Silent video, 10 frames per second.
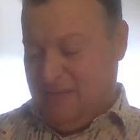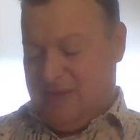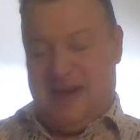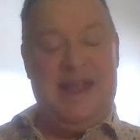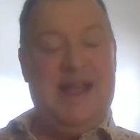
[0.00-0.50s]

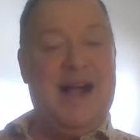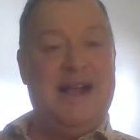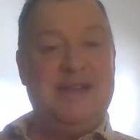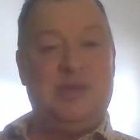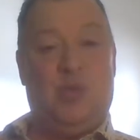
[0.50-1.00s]
that he
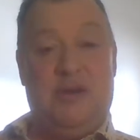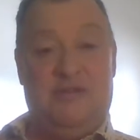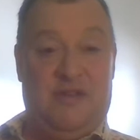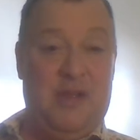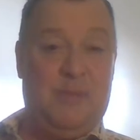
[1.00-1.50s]
has
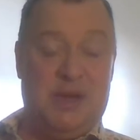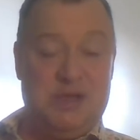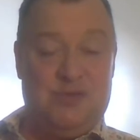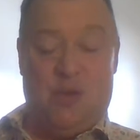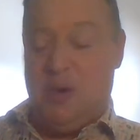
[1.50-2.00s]
what
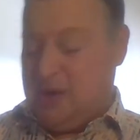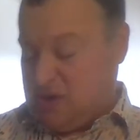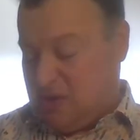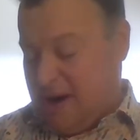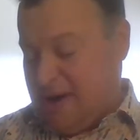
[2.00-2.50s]
Philippians 4
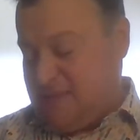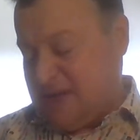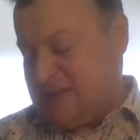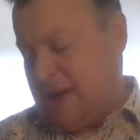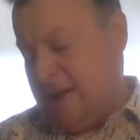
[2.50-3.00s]
describes
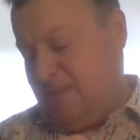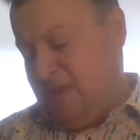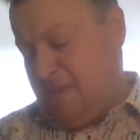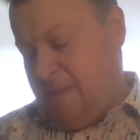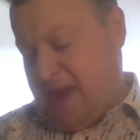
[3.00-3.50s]
as
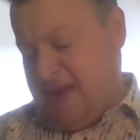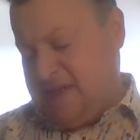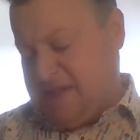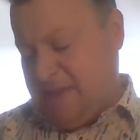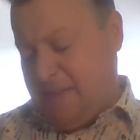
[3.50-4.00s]
the
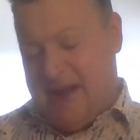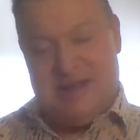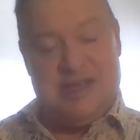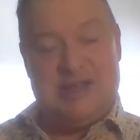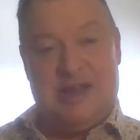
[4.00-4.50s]
peace that
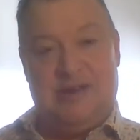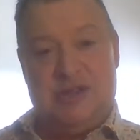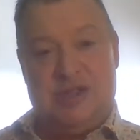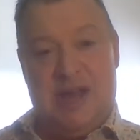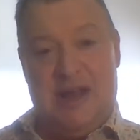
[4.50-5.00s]
passes
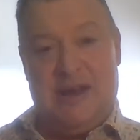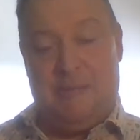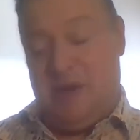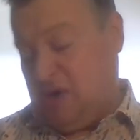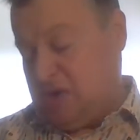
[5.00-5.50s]

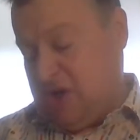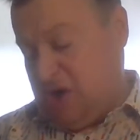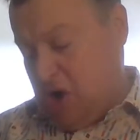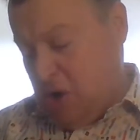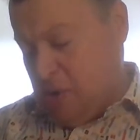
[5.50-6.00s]
understanding, because he
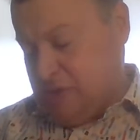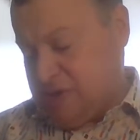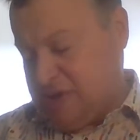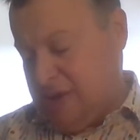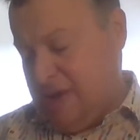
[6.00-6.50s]

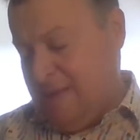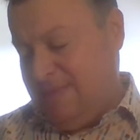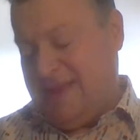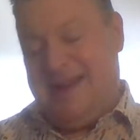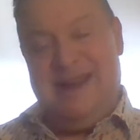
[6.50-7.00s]
knows
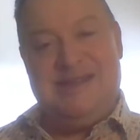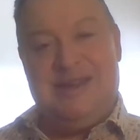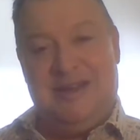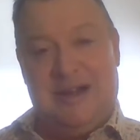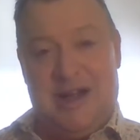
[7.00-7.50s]
that he's
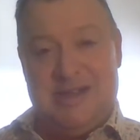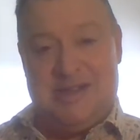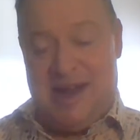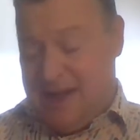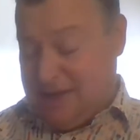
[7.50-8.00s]
in God's
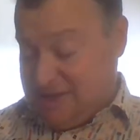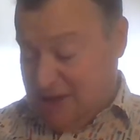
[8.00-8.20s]
hands.